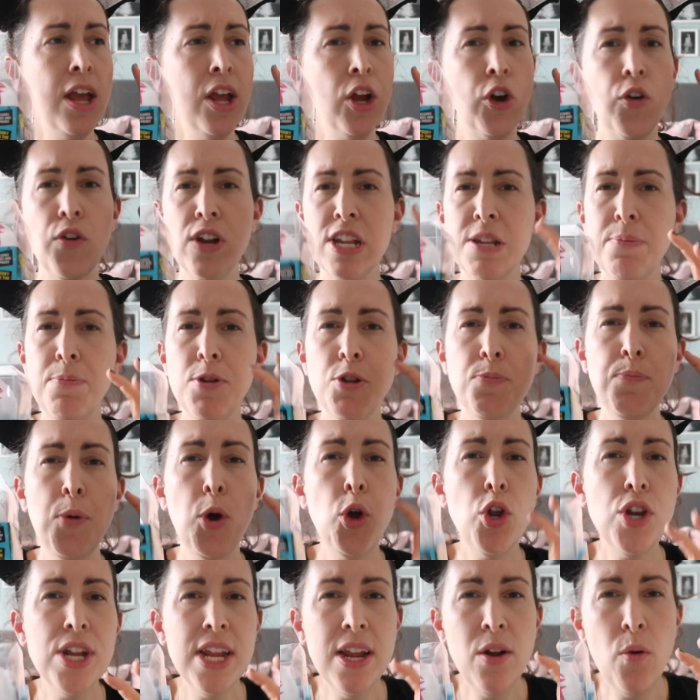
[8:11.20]
Christmas
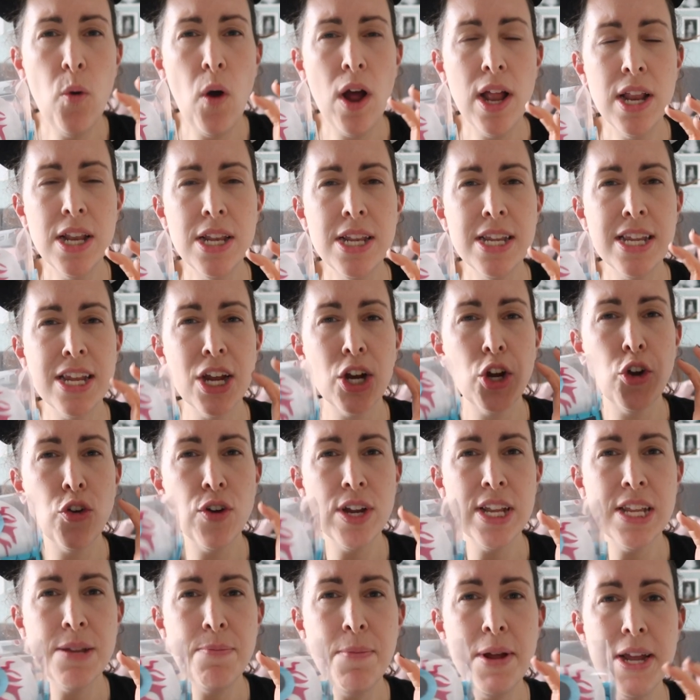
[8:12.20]
pudding ones at
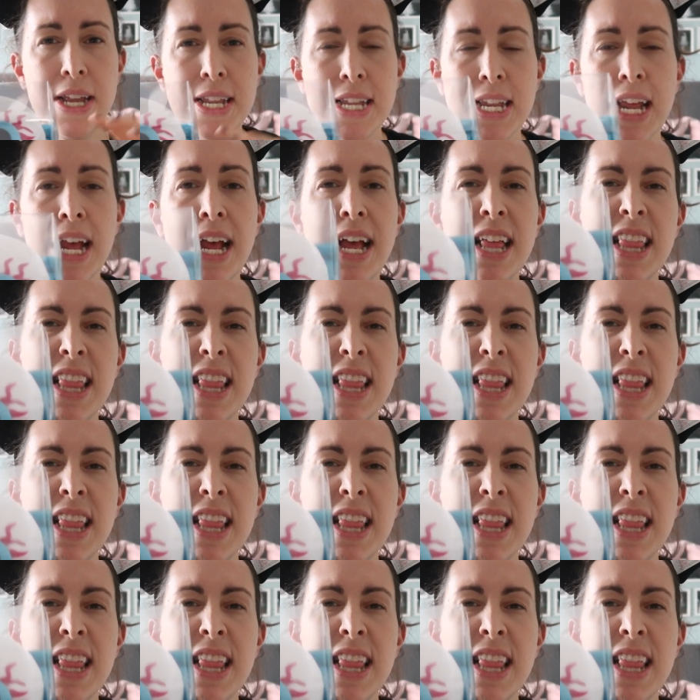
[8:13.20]
Christmas.